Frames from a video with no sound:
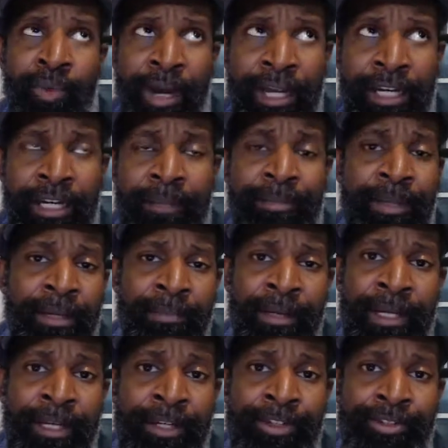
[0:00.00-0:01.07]
Why did it pique
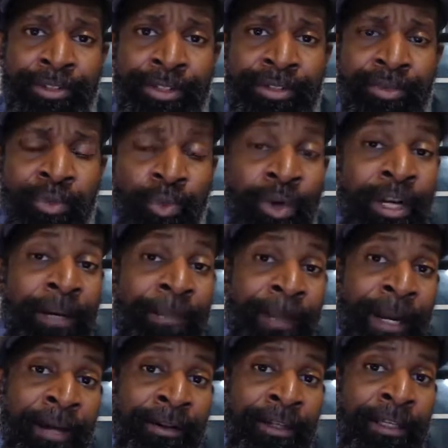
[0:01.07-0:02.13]
my interest? What
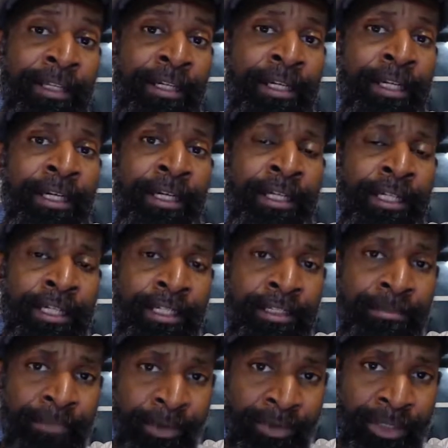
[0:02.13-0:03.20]
about it
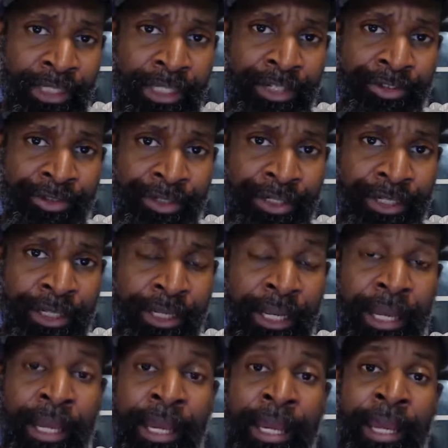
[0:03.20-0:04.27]
is most interesting?
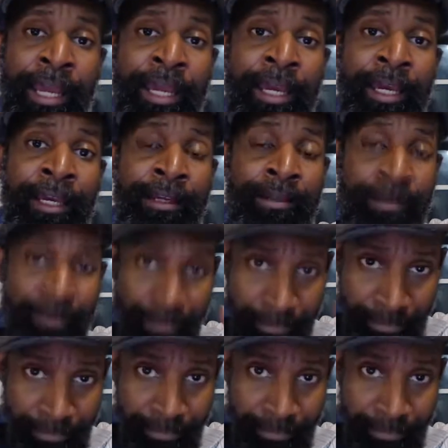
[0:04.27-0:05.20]
And